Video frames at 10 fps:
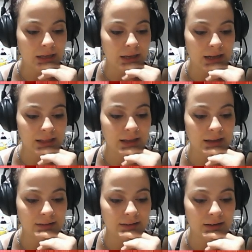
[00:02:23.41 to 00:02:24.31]
I think
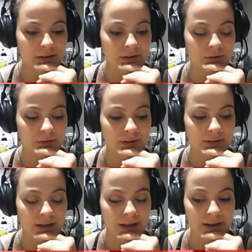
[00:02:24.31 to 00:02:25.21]
I'll send her as soon as
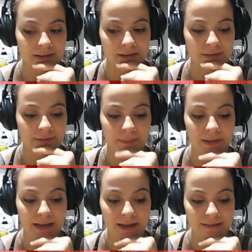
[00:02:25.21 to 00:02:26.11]
I get into this family
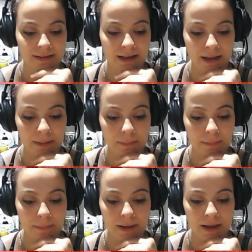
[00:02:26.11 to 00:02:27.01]
next time
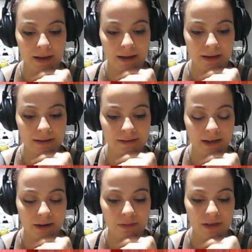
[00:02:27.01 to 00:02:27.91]
because
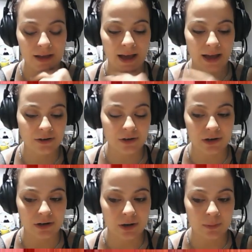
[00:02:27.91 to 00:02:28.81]
I don't think
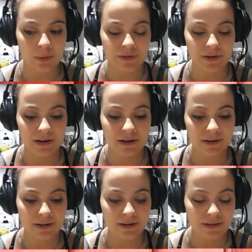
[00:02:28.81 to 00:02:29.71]
Hector, her boyfriend,
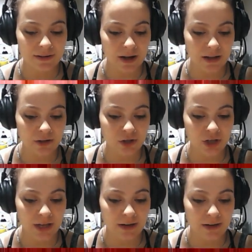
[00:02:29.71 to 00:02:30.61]
is in college
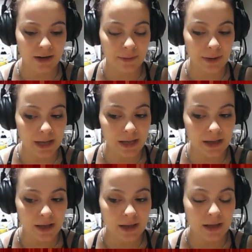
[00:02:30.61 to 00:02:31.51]
yet anyway.
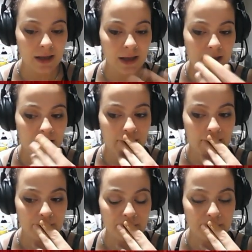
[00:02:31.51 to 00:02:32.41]

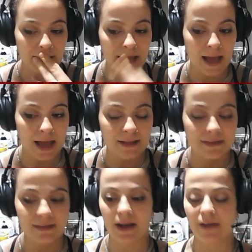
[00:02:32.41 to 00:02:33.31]

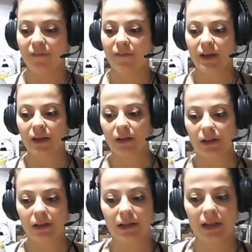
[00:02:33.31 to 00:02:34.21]
And I
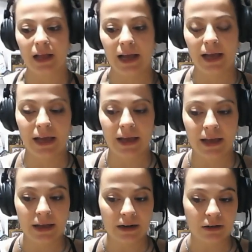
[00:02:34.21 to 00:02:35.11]
feel like
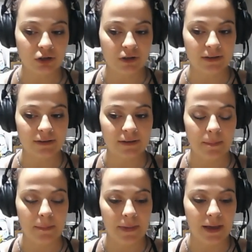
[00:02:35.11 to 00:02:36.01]
it'll just
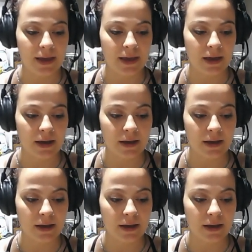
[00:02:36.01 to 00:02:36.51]
be